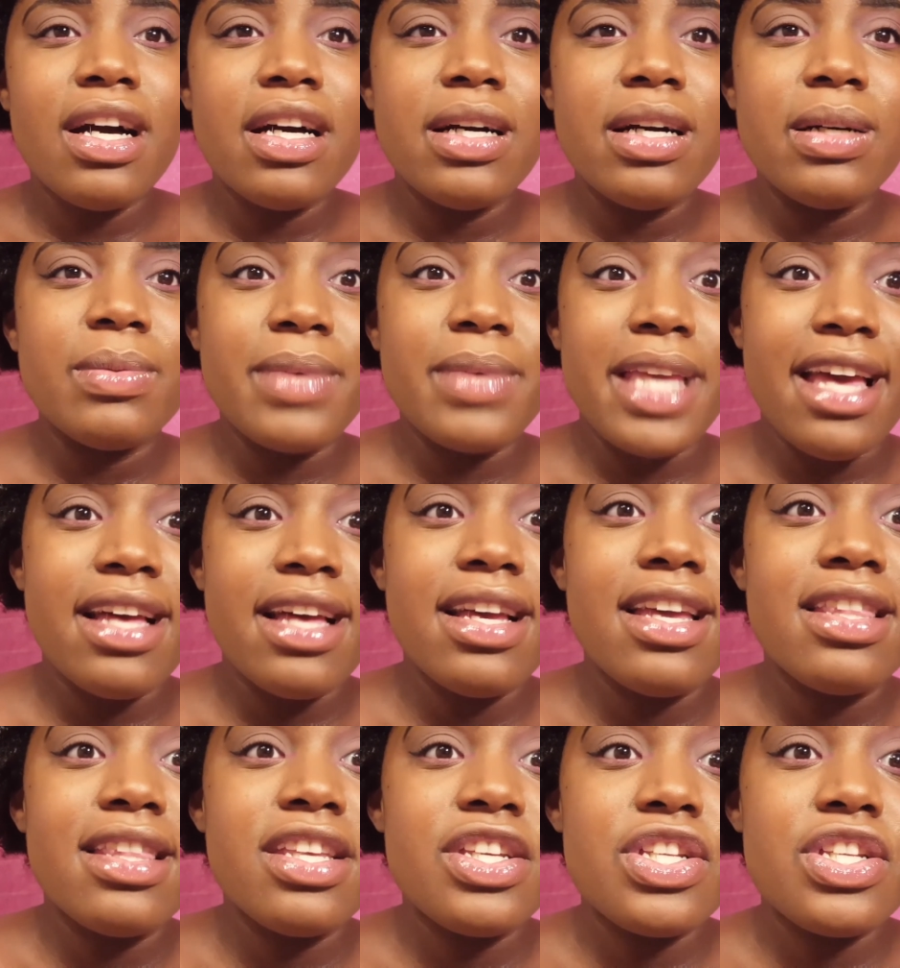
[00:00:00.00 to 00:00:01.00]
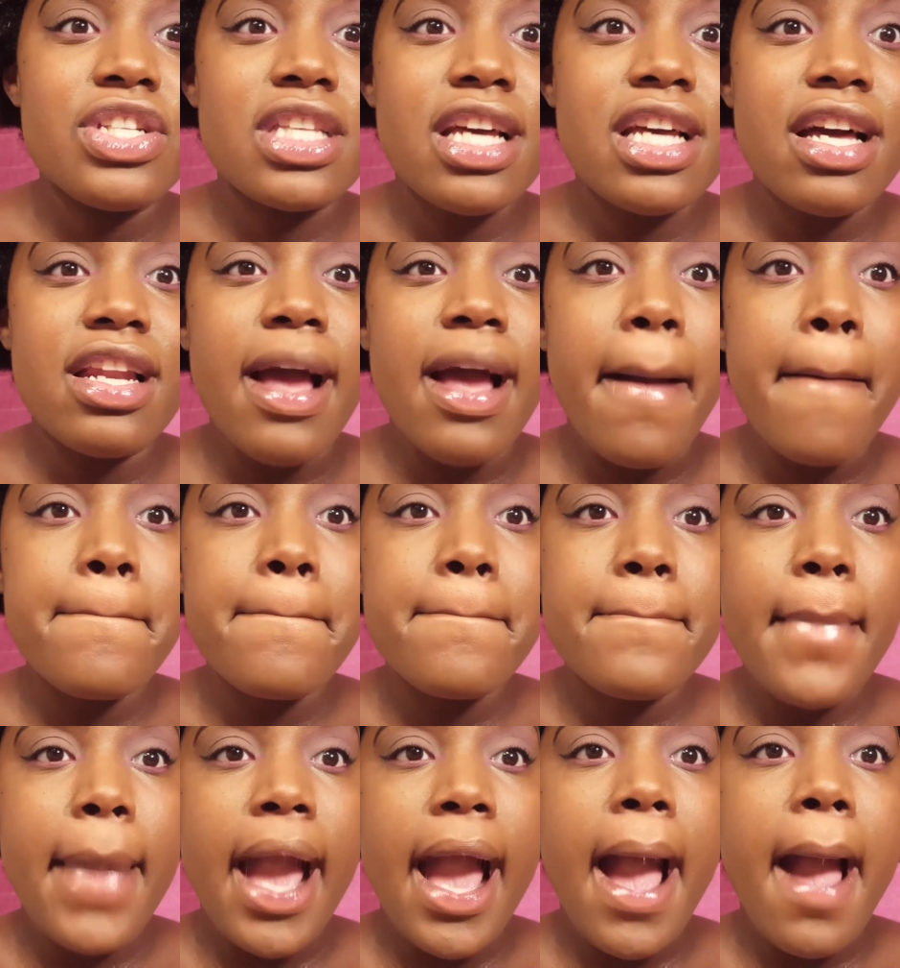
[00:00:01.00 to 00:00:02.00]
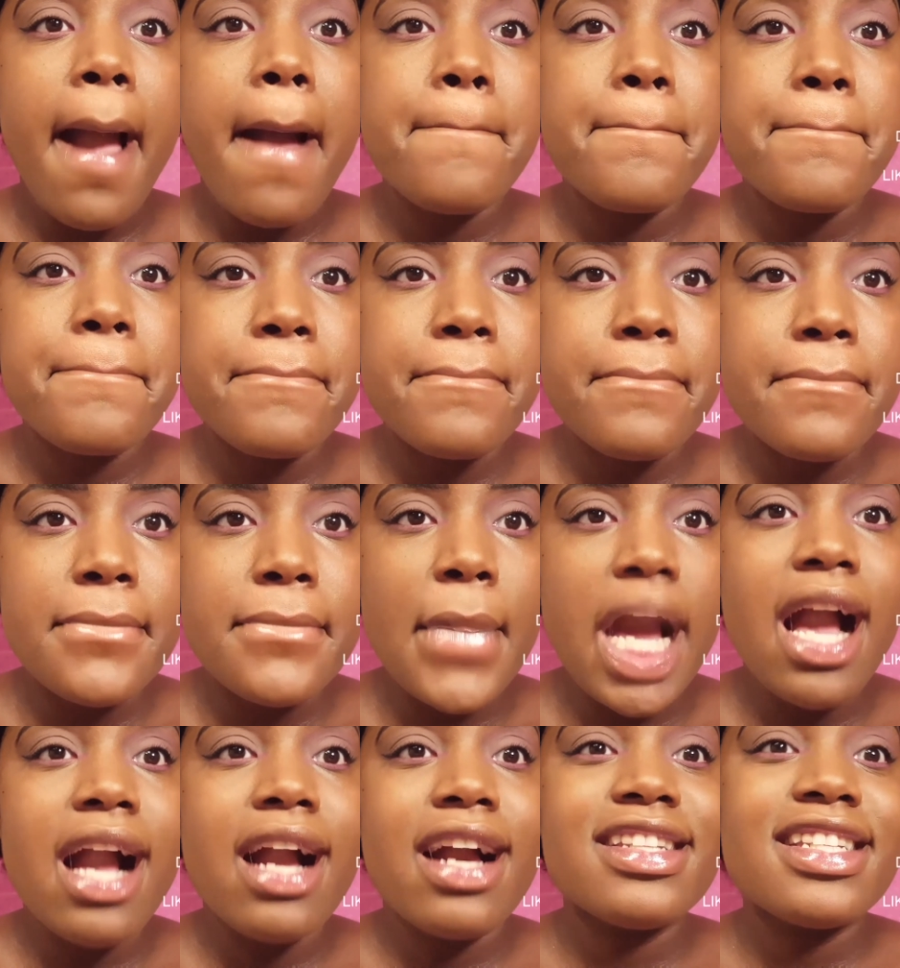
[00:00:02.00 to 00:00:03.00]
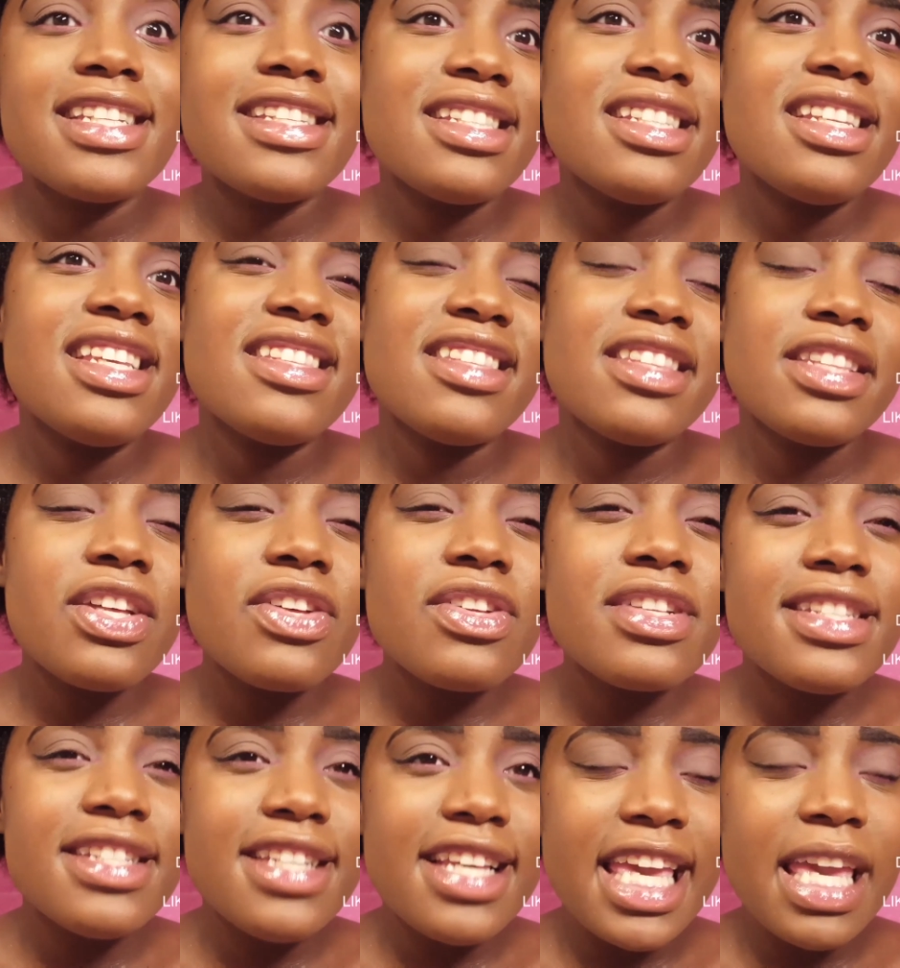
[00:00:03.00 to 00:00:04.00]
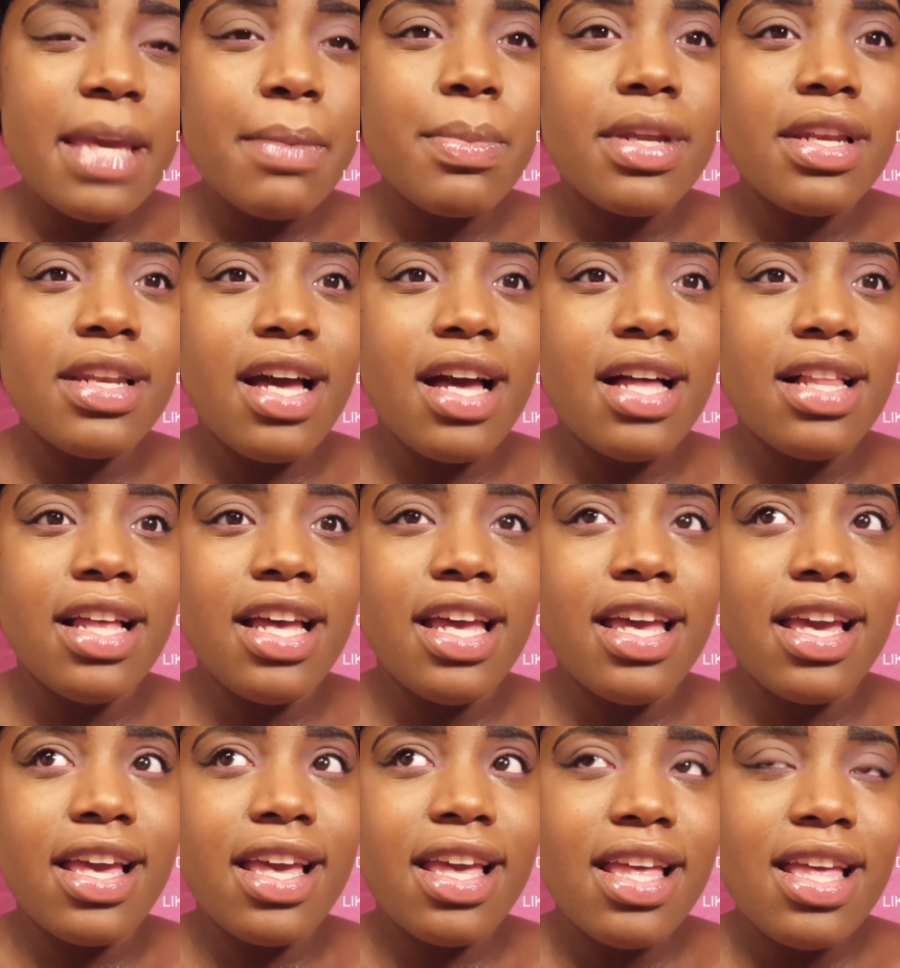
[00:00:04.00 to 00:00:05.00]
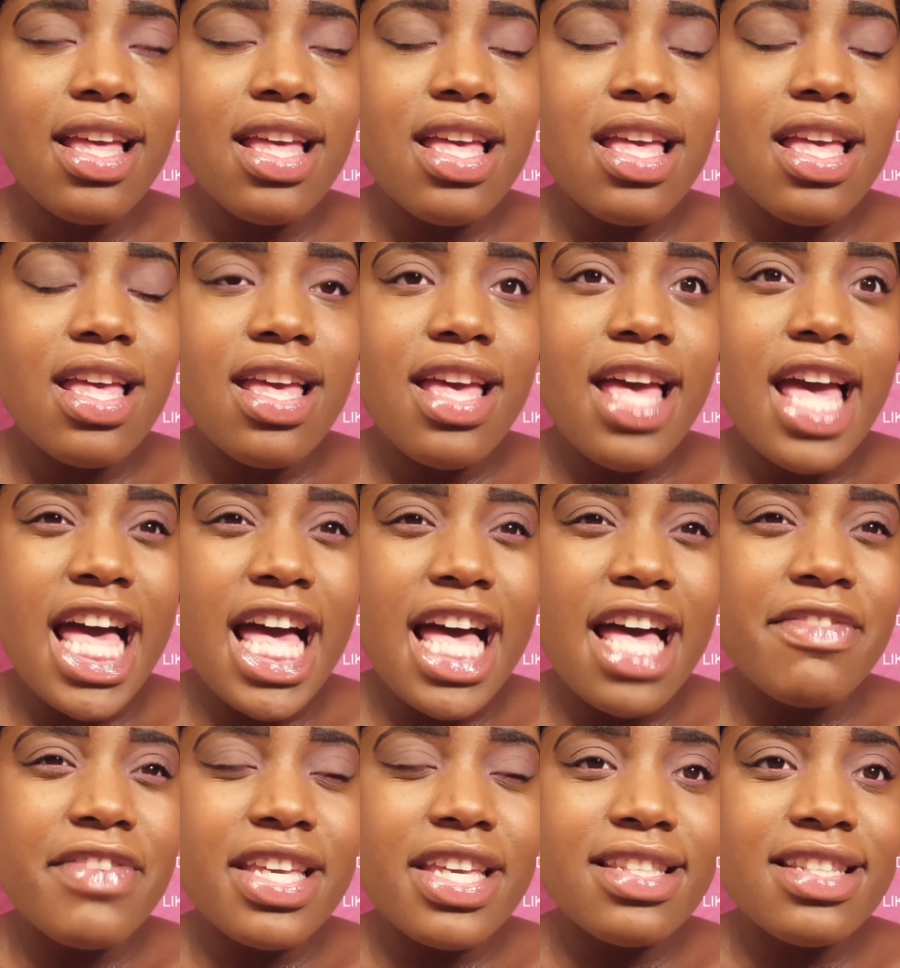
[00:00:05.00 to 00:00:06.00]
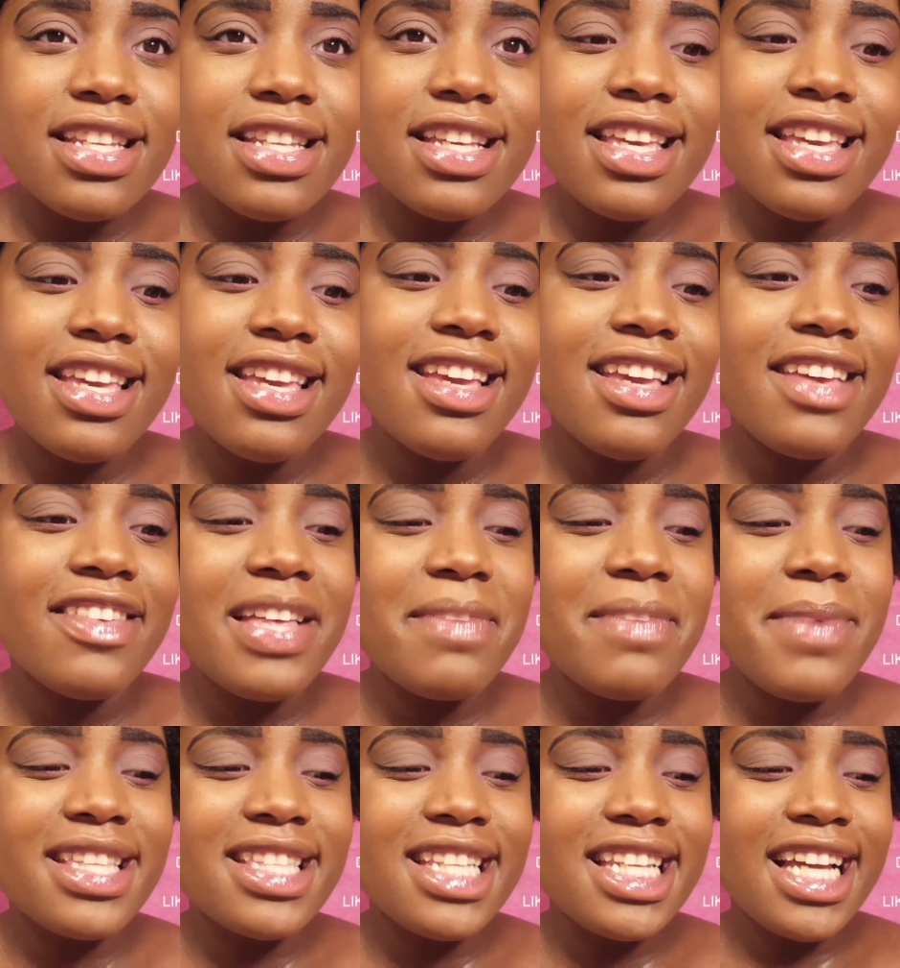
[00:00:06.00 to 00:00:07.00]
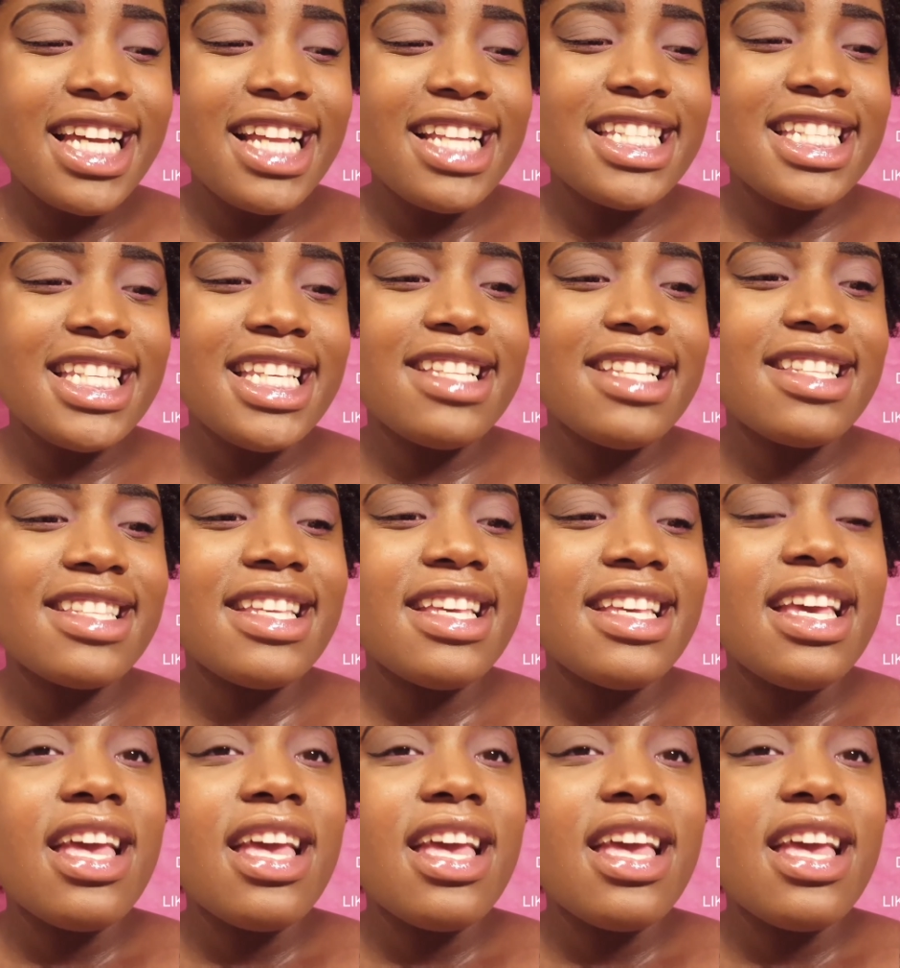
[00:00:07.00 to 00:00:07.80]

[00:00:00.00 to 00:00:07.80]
um, yeah, and then you just kind of, because it's, it's a little sticky but not like heavy sticky, if that makes any kind of sense.